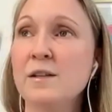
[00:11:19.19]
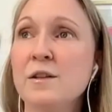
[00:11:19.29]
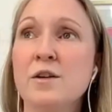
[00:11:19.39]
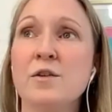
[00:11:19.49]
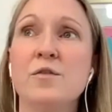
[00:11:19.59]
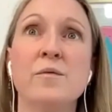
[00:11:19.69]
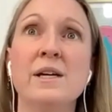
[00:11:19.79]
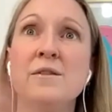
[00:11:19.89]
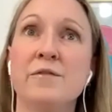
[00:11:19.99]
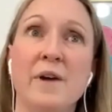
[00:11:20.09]
The
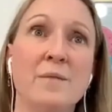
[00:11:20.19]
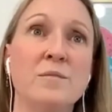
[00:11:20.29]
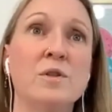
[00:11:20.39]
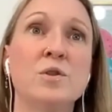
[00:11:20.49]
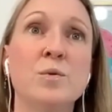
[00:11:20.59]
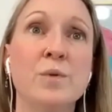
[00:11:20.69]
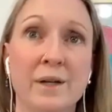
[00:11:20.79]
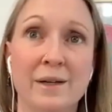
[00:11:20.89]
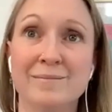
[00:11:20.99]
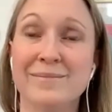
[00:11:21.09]
grief, I'm
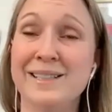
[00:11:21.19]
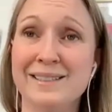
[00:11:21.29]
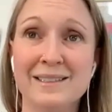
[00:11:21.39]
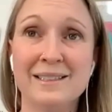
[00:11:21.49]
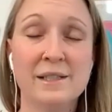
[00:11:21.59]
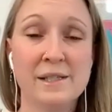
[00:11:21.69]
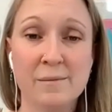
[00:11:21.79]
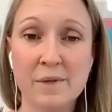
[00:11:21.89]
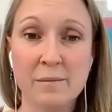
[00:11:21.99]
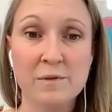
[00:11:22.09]
sure,
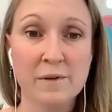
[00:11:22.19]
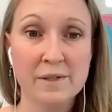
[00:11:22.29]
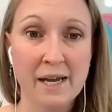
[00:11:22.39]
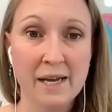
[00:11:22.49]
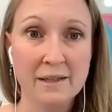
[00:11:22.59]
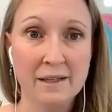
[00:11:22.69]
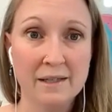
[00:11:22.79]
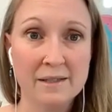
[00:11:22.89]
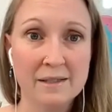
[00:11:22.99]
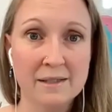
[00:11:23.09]
sometimes feels
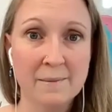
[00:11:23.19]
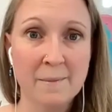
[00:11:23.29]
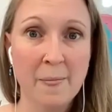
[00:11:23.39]
endless.